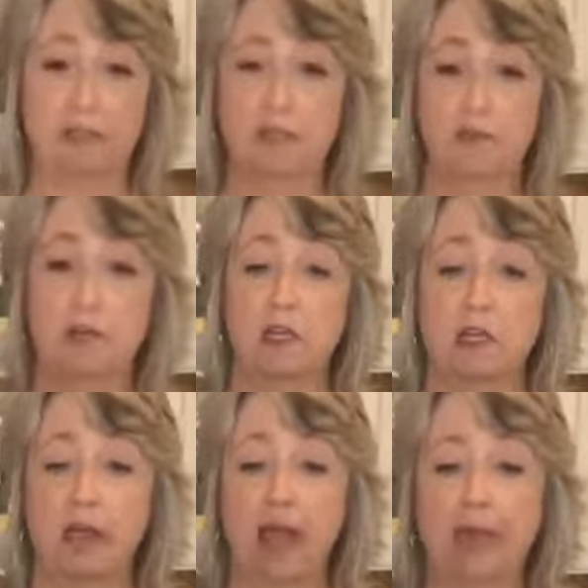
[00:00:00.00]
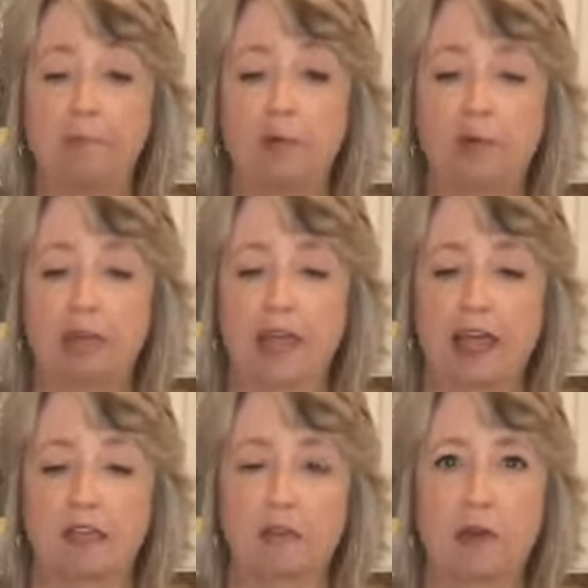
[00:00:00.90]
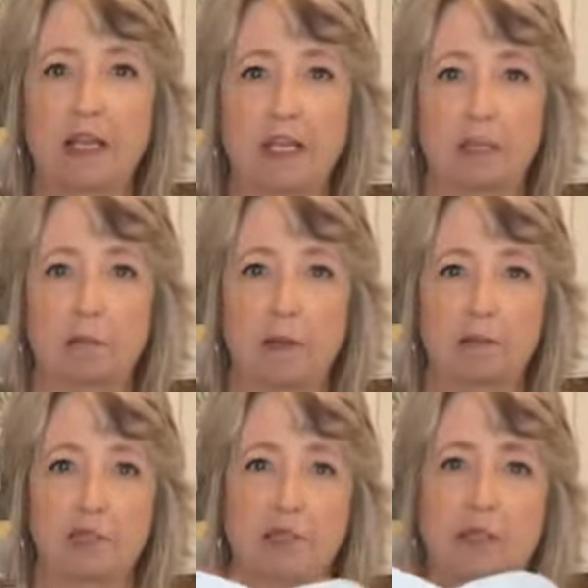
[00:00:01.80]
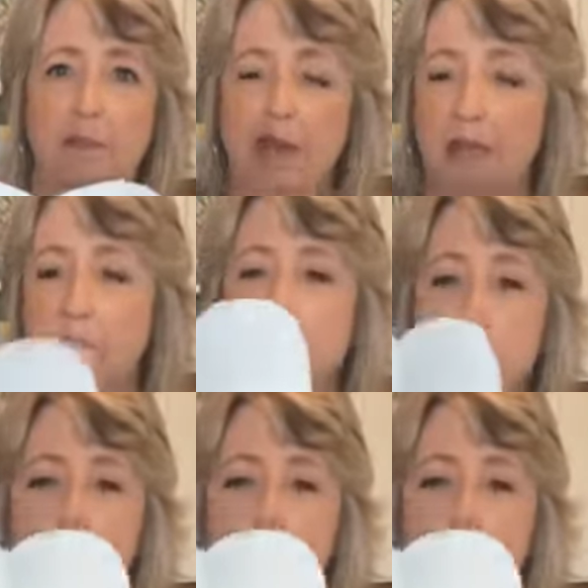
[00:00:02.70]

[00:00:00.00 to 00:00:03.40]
So I put like three little bumps on the bottom